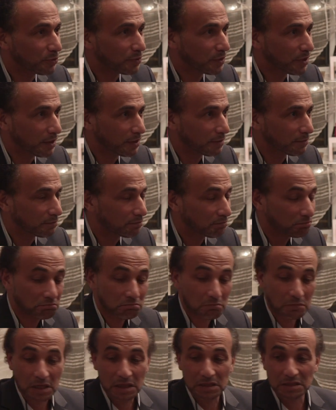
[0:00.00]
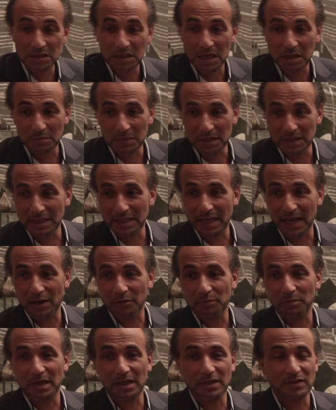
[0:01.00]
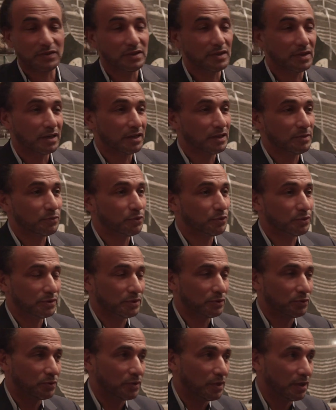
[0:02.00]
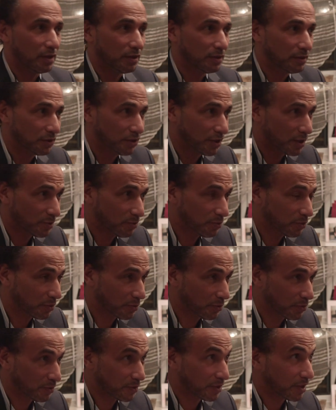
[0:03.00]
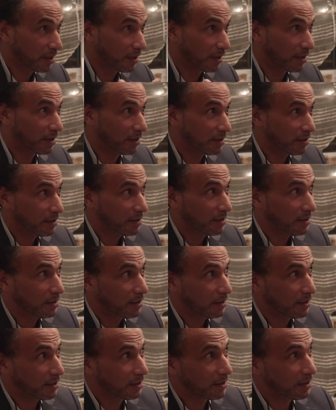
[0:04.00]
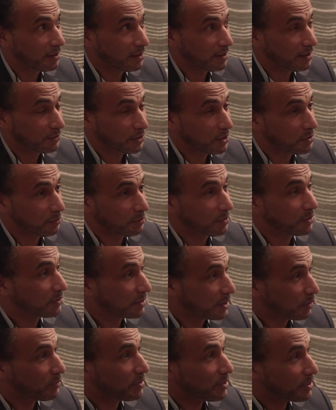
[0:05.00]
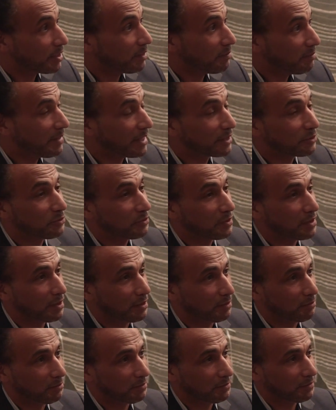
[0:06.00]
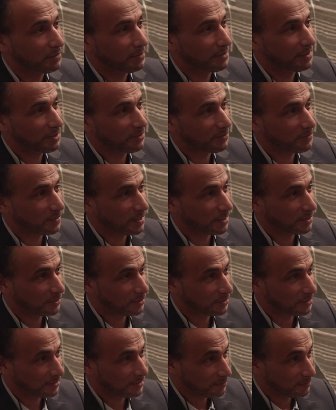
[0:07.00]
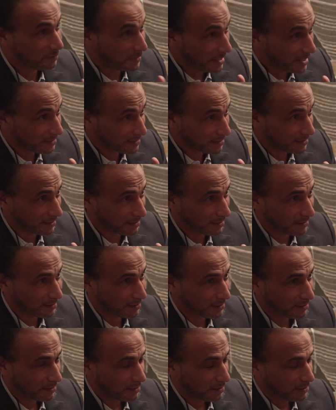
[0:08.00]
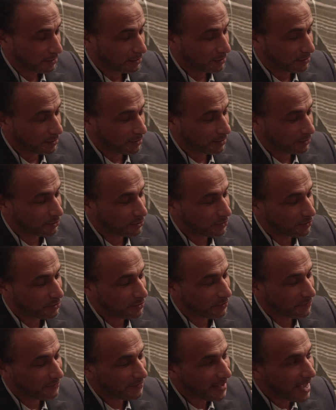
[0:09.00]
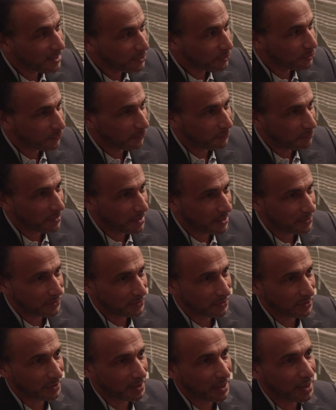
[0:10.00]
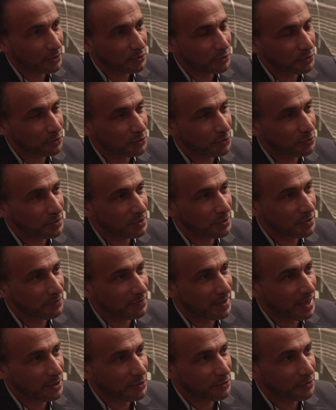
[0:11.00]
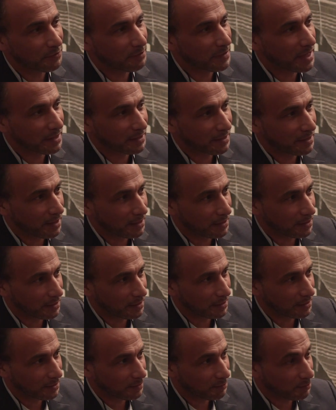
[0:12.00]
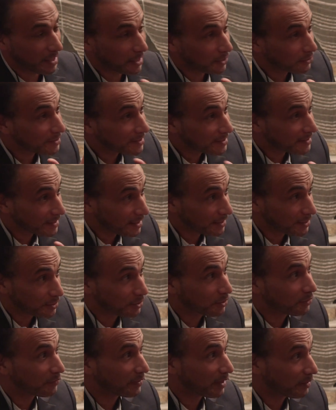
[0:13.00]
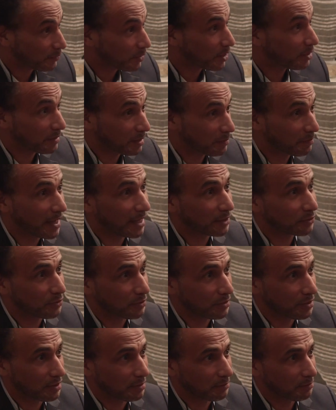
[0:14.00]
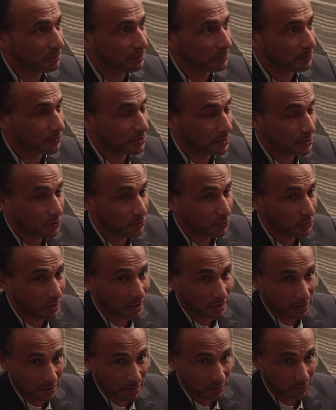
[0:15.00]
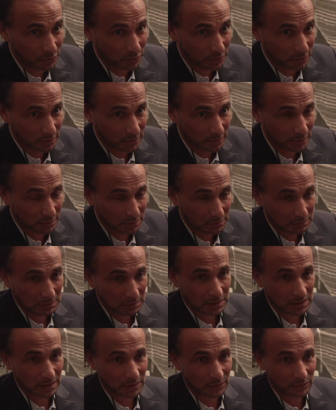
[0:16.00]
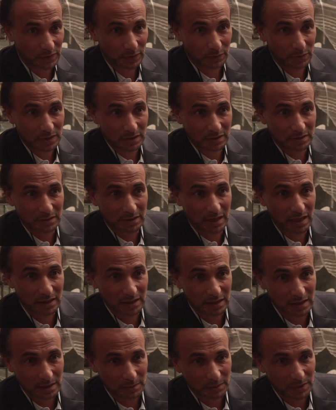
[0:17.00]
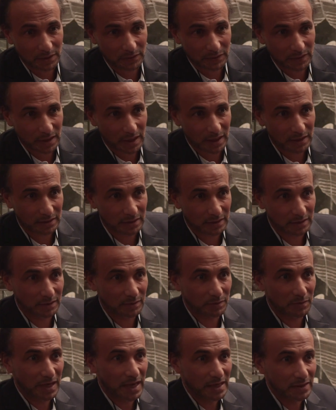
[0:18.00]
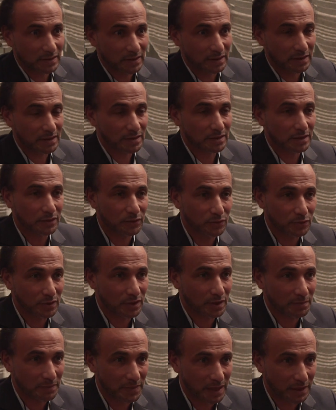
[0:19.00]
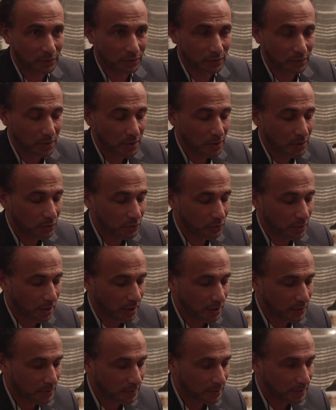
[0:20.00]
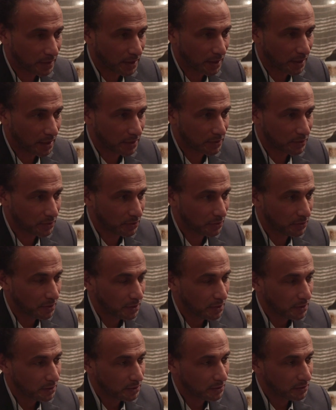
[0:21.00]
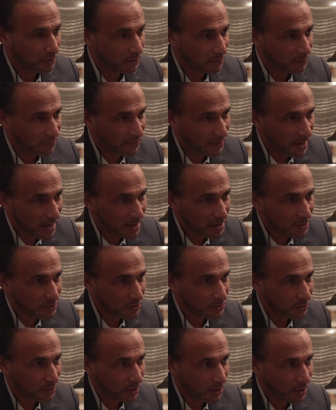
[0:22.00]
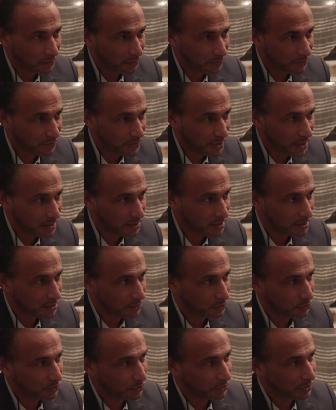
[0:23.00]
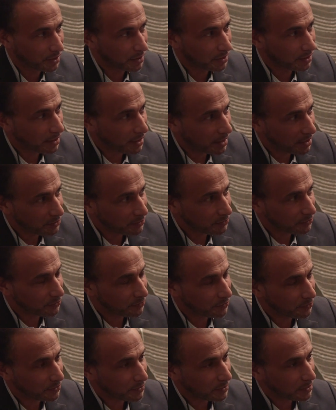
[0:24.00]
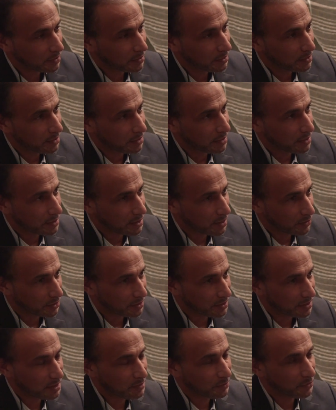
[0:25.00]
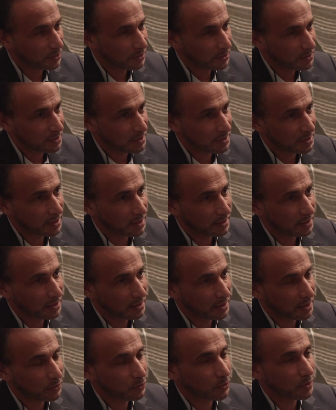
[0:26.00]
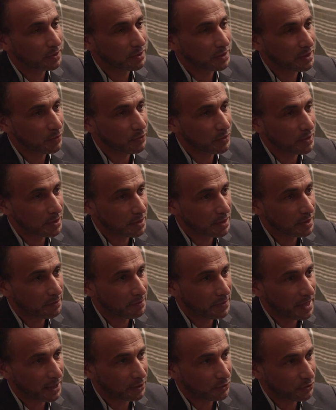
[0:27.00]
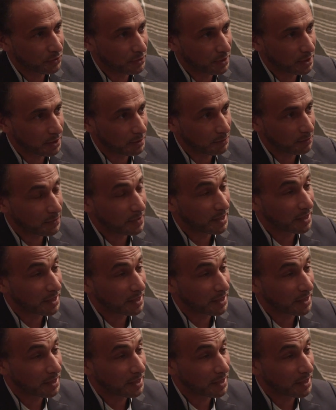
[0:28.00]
Why? Tell me now, blessings are important. Why? Just because Allah? No, because I will come back to Him. In fact, blessing, the value of blessing has to do with the value of my death, my understanding of I'm coming back to Him. This is why it's important. If there was nothing about that, its blessing is not to come back to Allah subhanahu wa ta'ala. So the value of death during life is our deep understanding that one day we'll come back to Him.